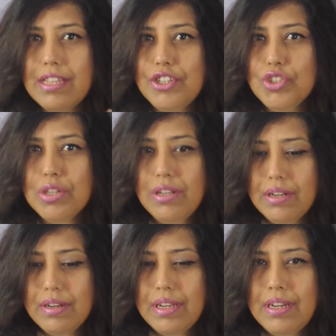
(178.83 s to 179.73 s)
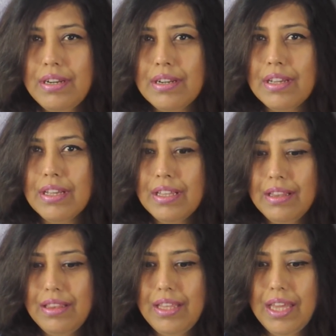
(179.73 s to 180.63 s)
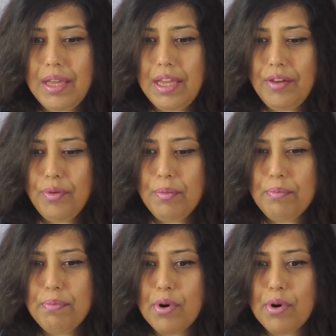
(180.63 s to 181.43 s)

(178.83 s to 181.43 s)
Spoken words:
their children, they were